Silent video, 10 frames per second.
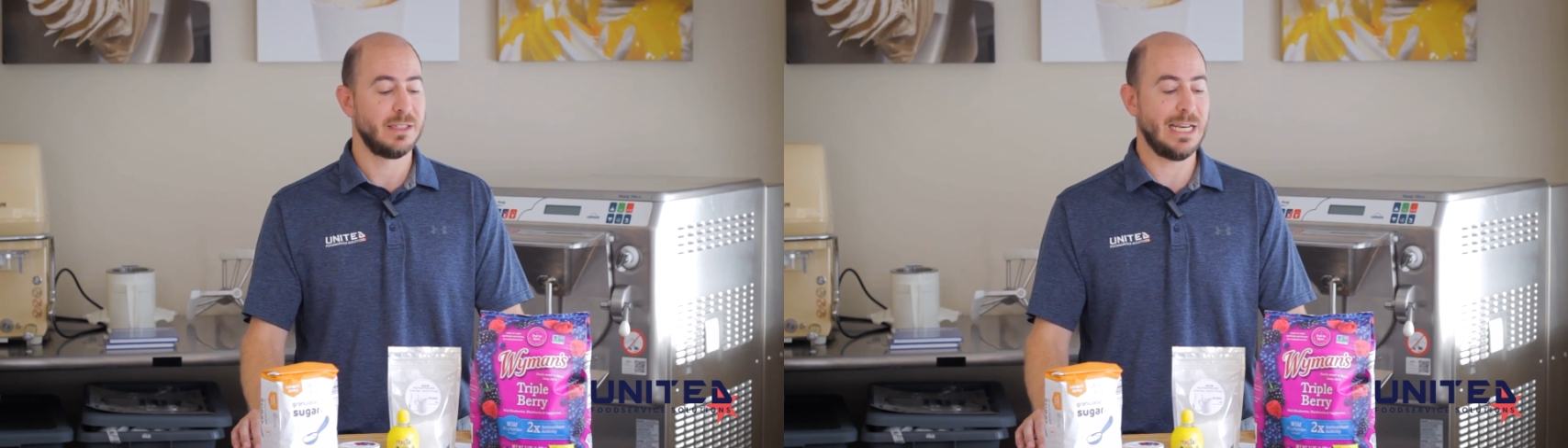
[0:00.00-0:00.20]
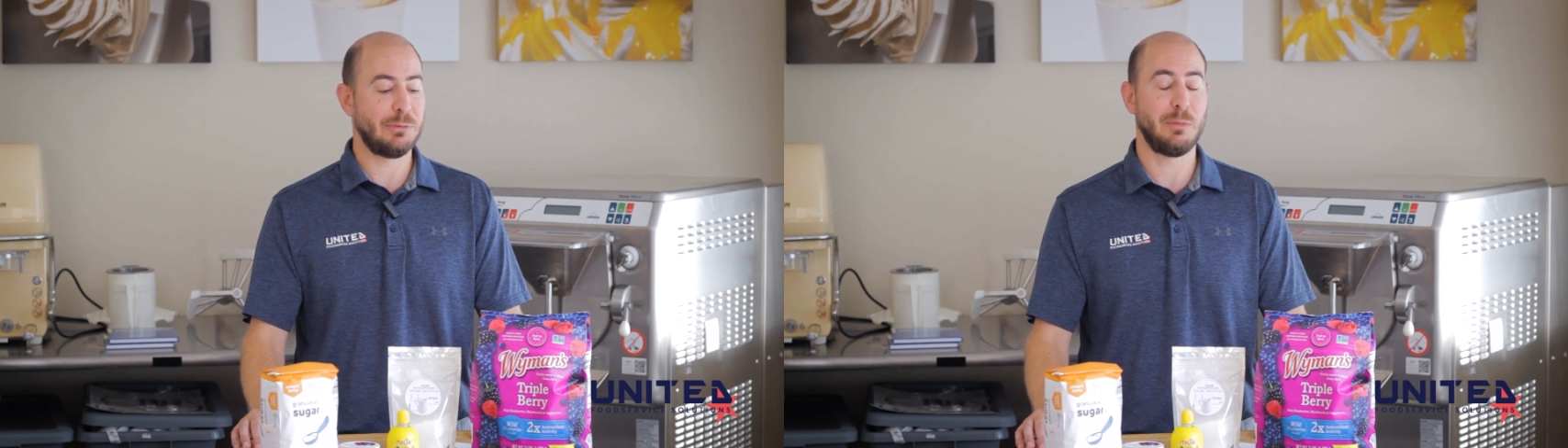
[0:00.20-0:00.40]

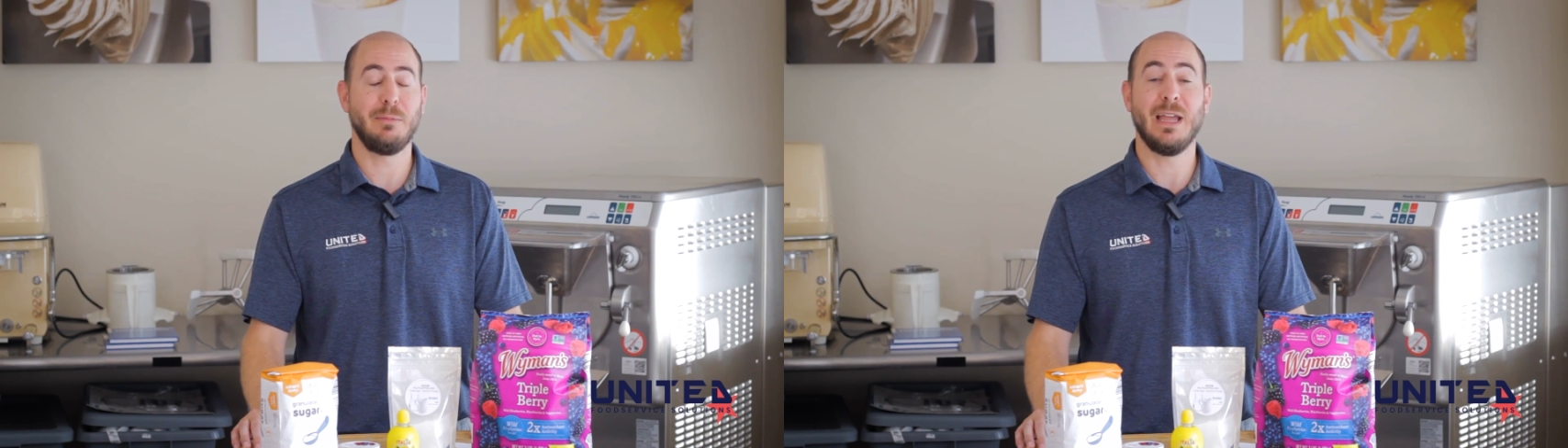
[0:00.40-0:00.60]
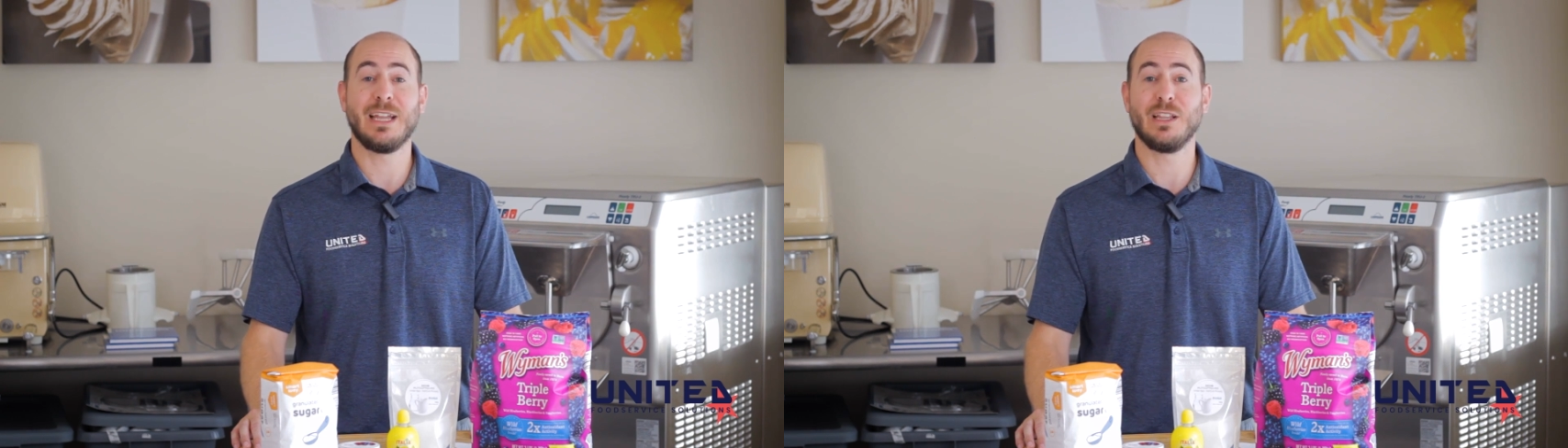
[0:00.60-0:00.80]
Today we'll
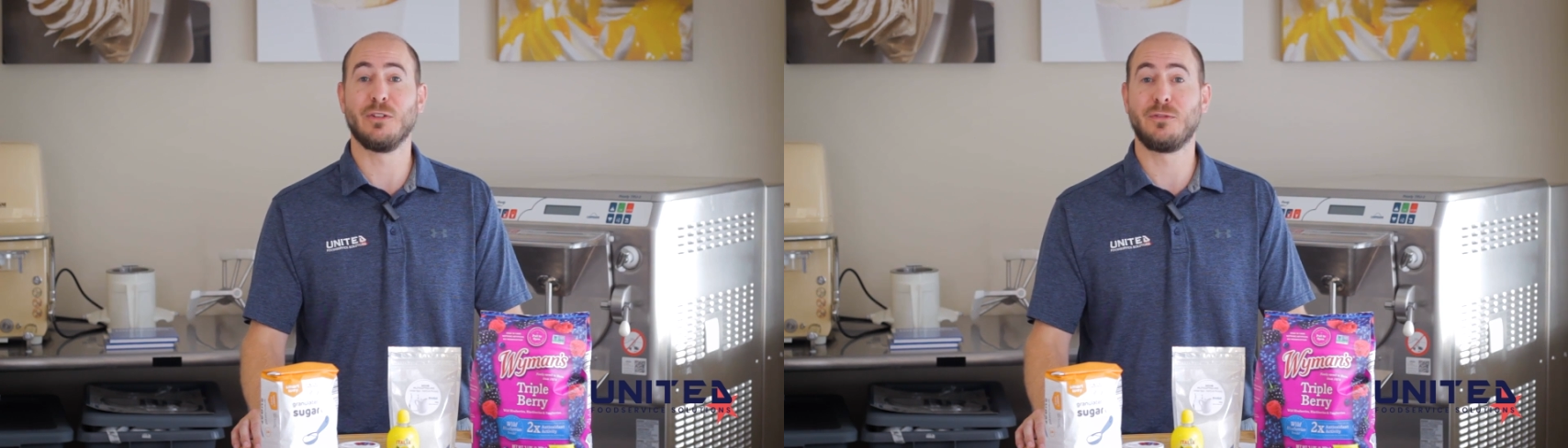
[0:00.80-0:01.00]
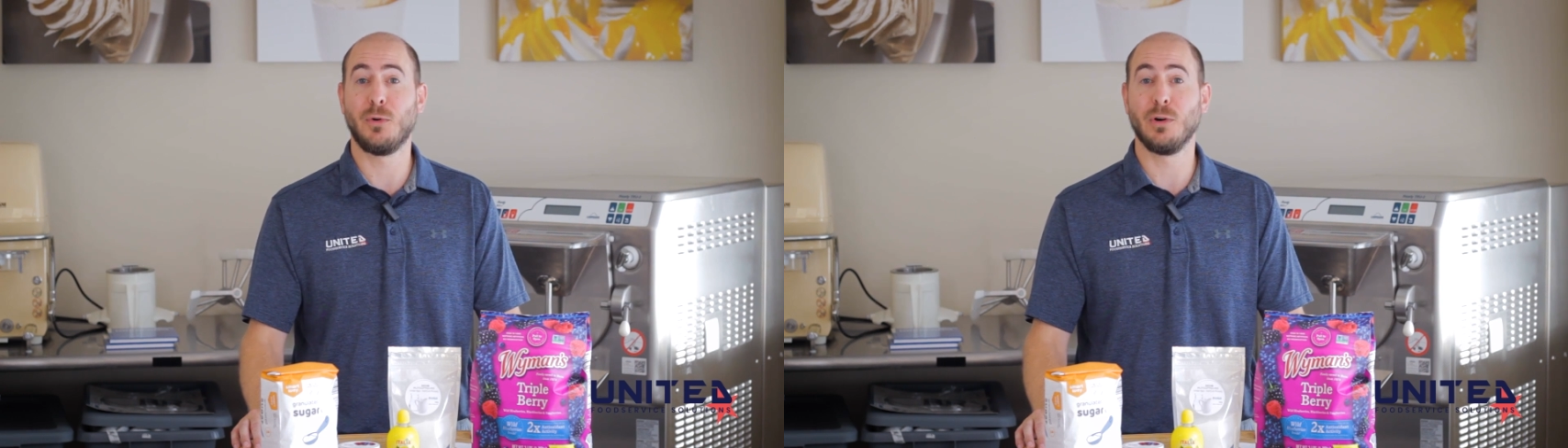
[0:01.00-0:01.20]
be making
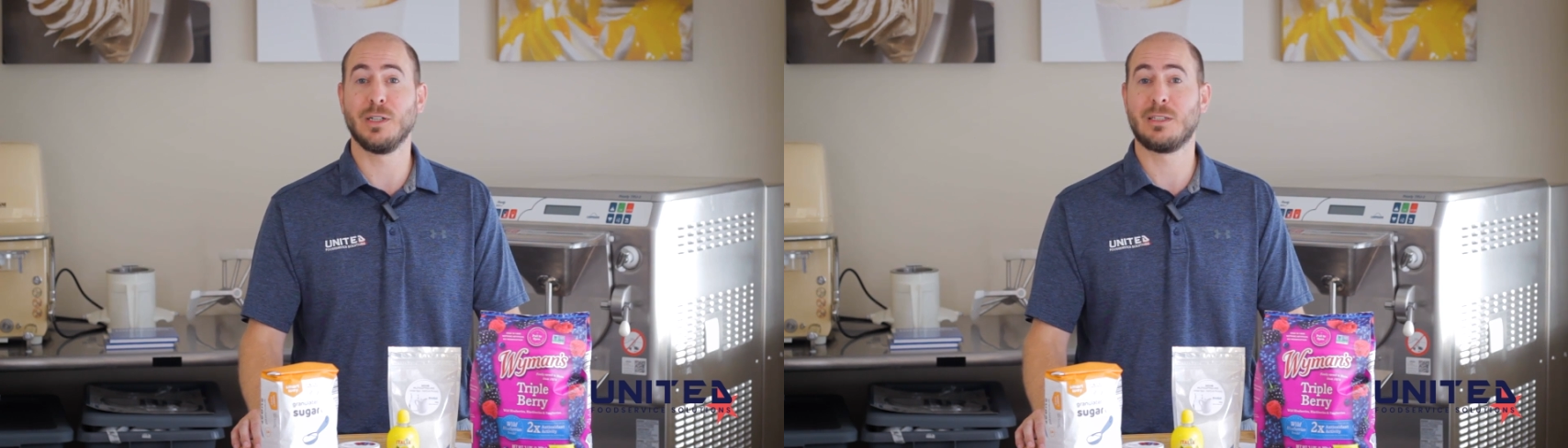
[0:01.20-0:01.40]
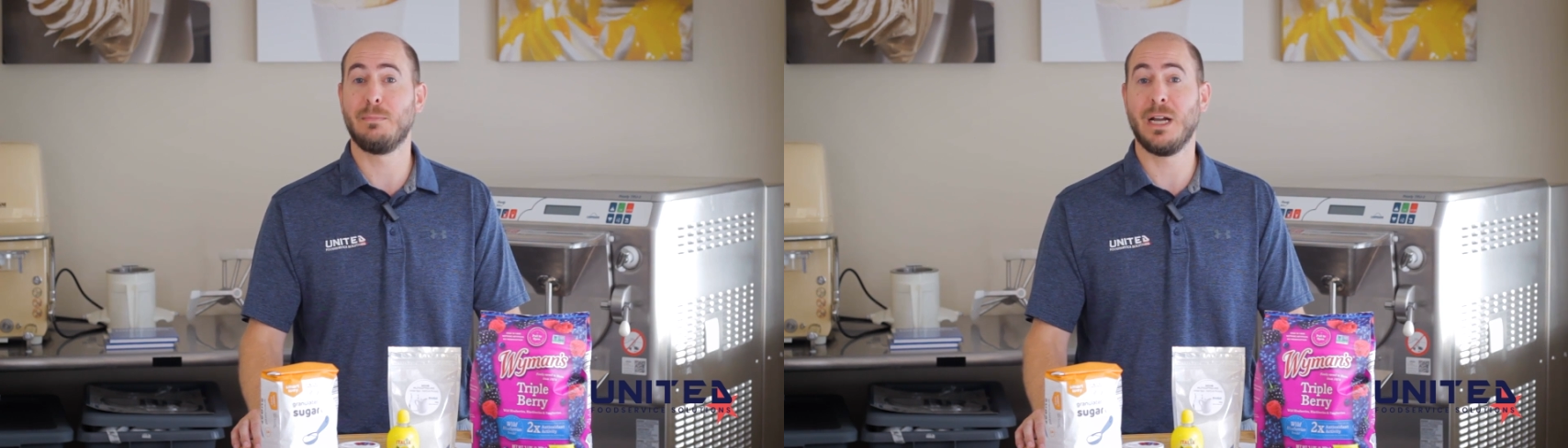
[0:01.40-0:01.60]
the
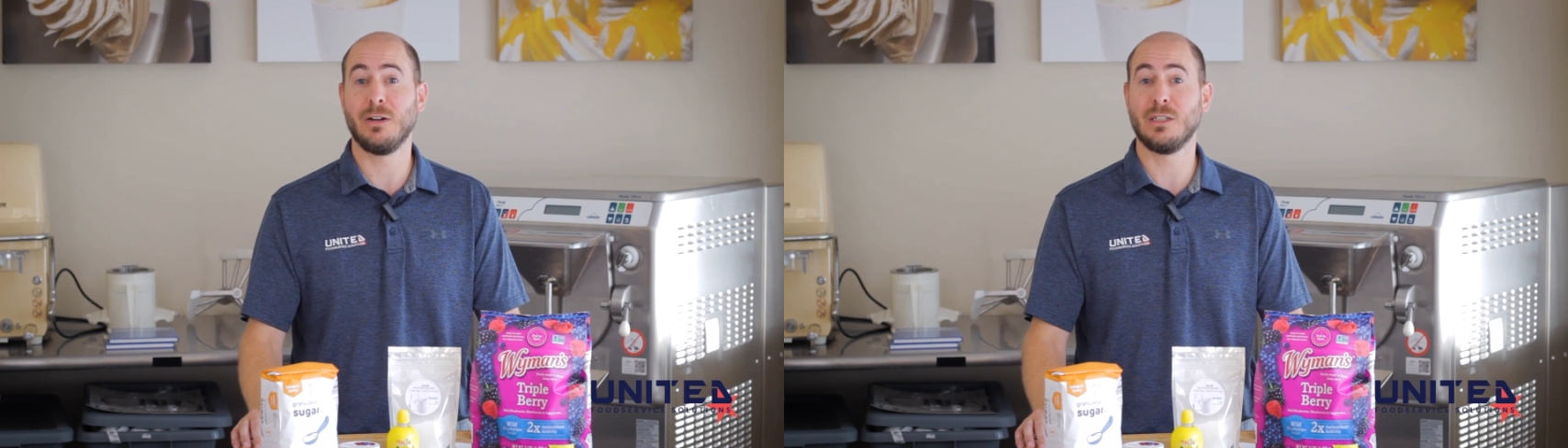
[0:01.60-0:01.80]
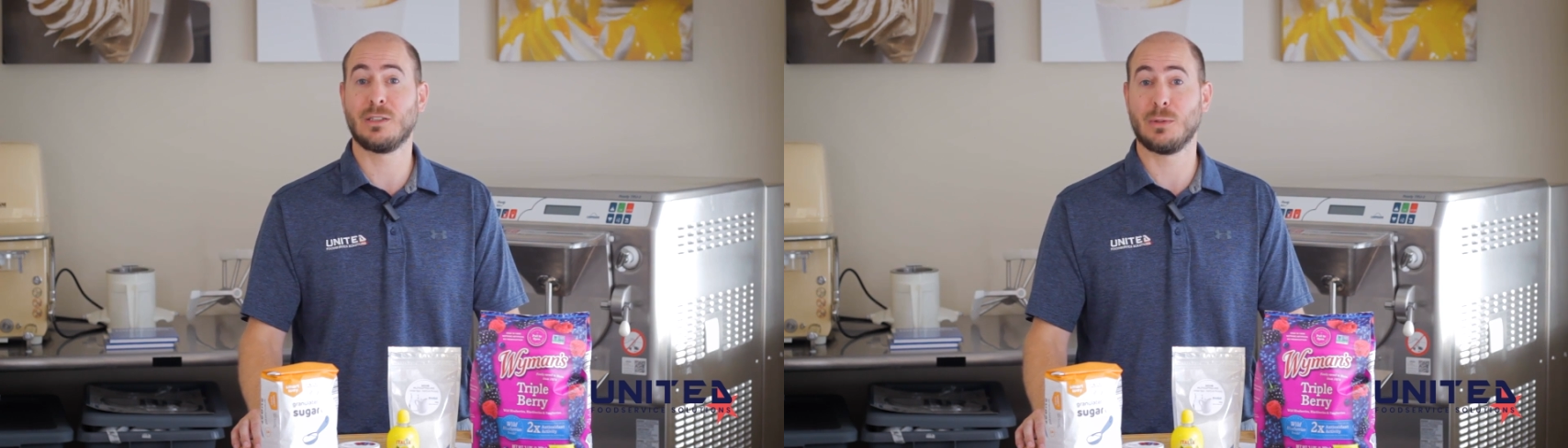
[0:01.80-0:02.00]
Forest
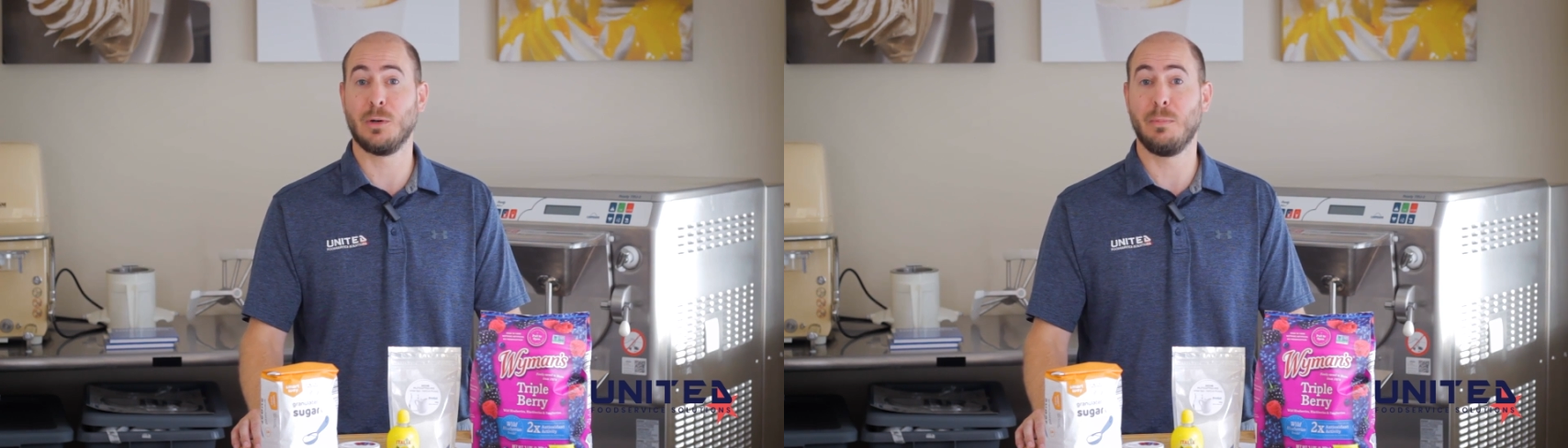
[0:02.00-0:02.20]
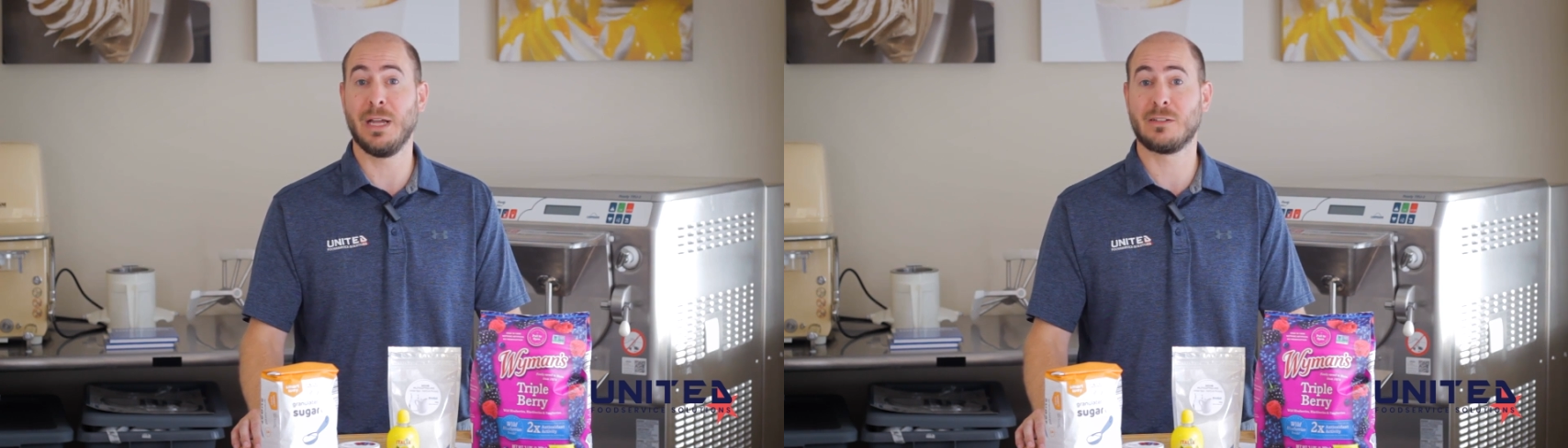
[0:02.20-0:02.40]
Berry
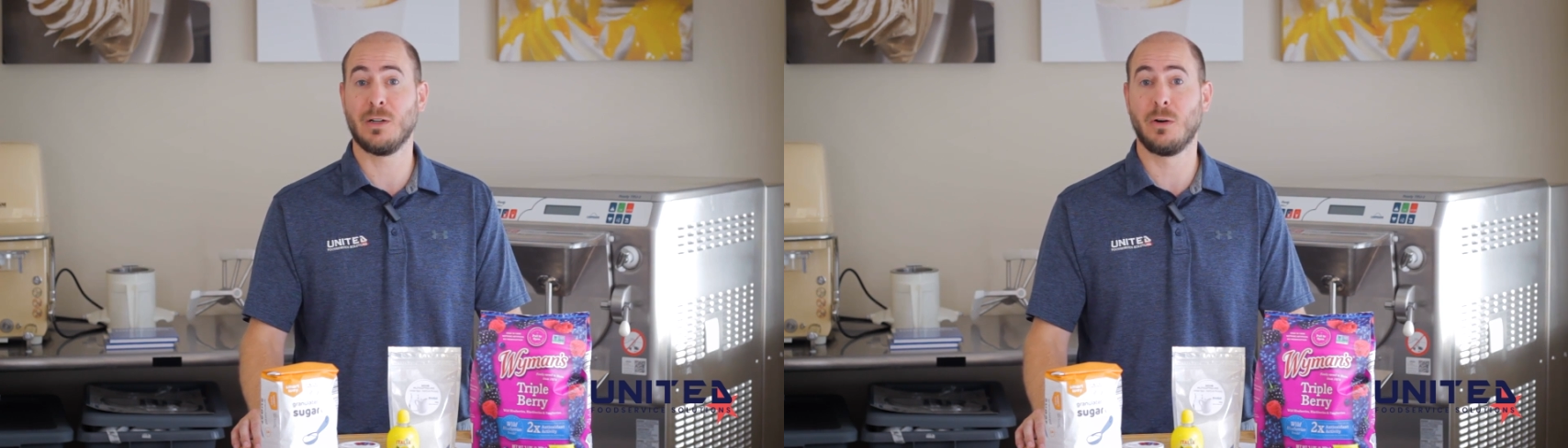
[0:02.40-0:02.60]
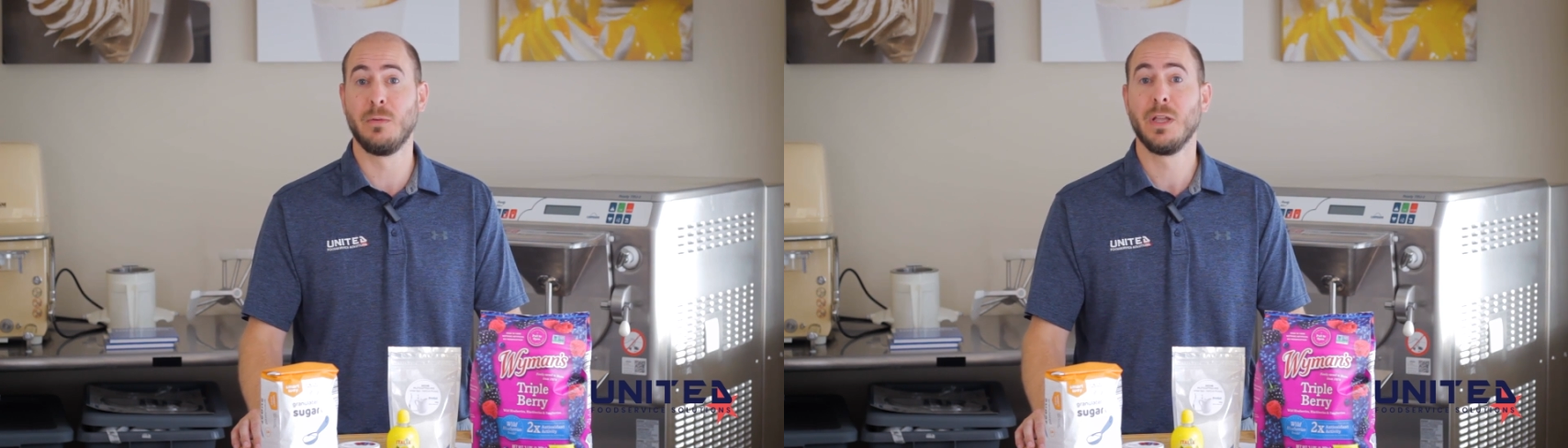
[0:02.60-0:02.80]

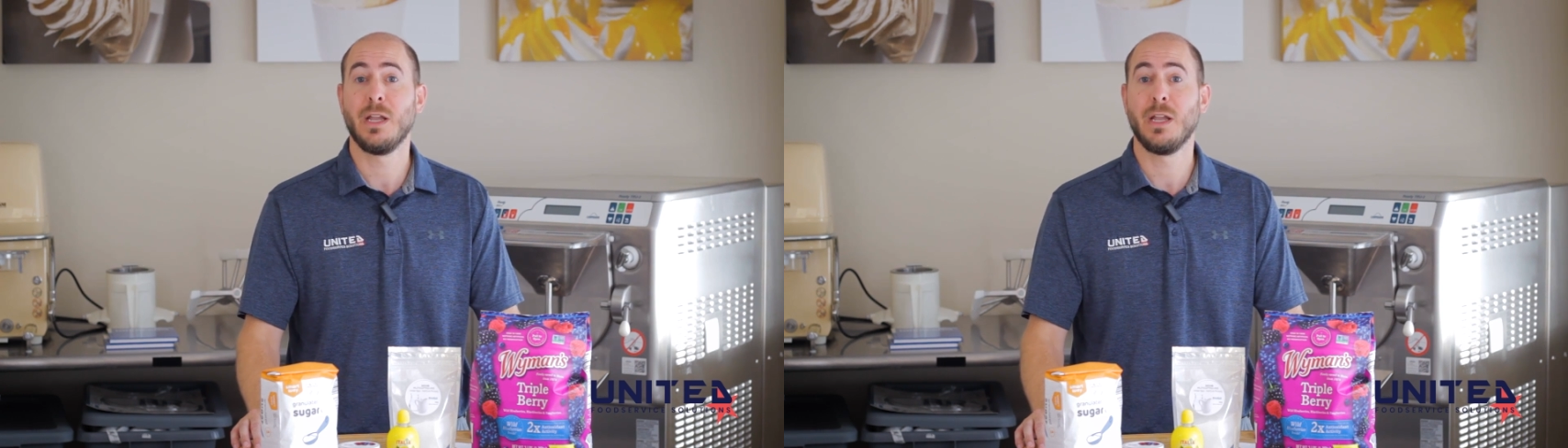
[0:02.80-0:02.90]
Sorbetto